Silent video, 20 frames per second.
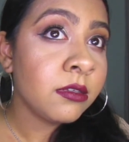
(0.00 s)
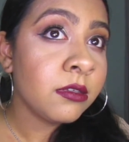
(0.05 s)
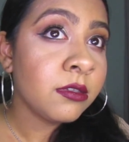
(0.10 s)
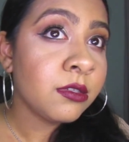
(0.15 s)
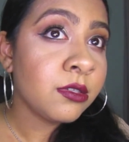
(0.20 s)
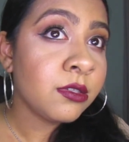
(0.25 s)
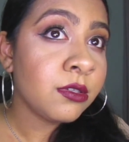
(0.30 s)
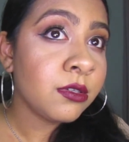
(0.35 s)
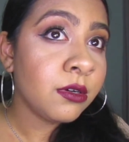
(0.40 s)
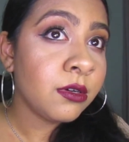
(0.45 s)

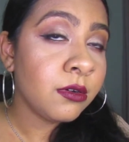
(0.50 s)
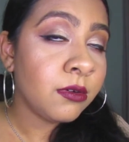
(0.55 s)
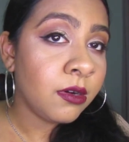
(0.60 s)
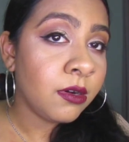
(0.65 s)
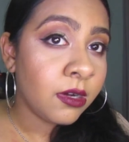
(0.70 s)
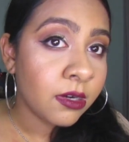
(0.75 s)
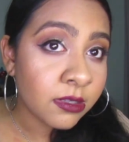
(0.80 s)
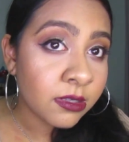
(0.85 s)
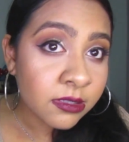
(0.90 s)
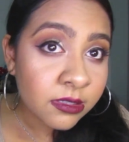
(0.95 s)
So
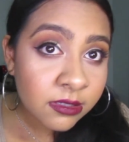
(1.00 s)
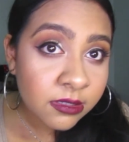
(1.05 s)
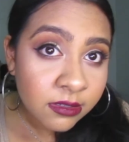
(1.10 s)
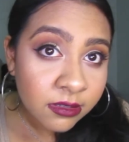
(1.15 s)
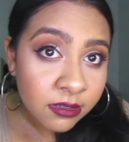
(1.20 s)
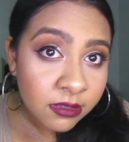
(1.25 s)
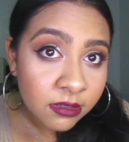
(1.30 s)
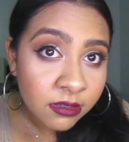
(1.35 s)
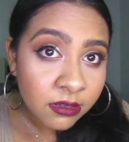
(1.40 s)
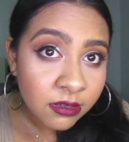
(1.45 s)

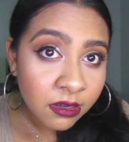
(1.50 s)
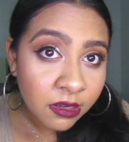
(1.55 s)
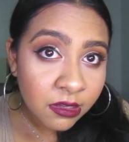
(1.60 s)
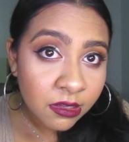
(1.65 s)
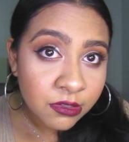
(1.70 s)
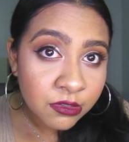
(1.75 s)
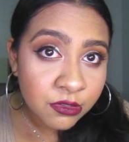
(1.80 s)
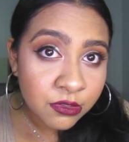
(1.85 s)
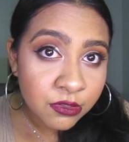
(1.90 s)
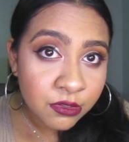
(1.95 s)
honestly,
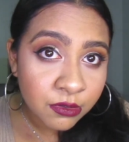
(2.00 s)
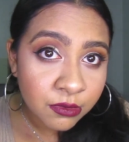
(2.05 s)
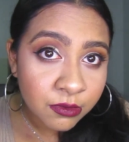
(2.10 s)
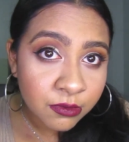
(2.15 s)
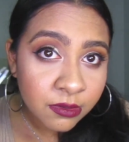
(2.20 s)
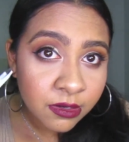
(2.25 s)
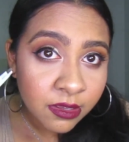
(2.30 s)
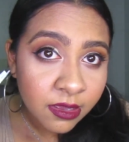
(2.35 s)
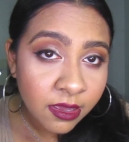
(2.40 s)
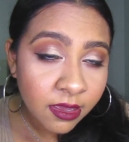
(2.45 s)
I
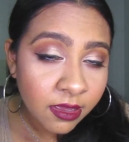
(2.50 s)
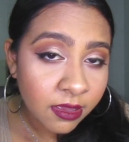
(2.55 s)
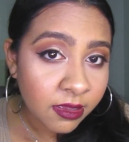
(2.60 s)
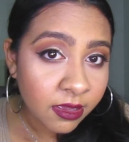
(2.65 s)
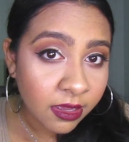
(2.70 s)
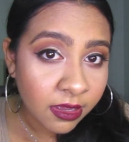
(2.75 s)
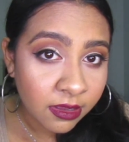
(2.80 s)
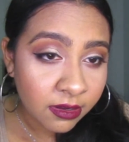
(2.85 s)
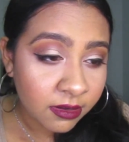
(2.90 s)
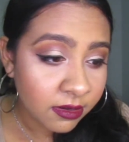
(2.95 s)
don't
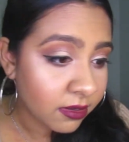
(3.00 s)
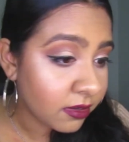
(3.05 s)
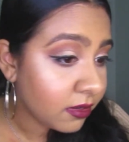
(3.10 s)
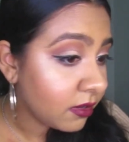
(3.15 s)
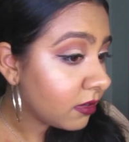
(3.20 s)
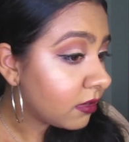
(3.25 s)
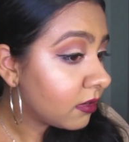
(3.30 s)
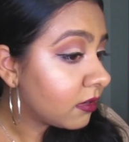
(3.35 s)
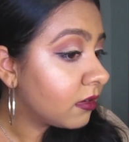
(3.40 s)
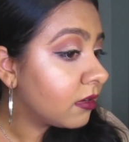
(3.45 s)
hate
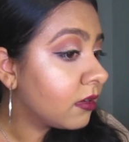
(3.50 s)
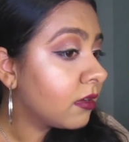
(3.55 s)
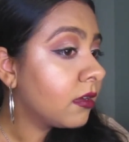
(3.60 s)
it.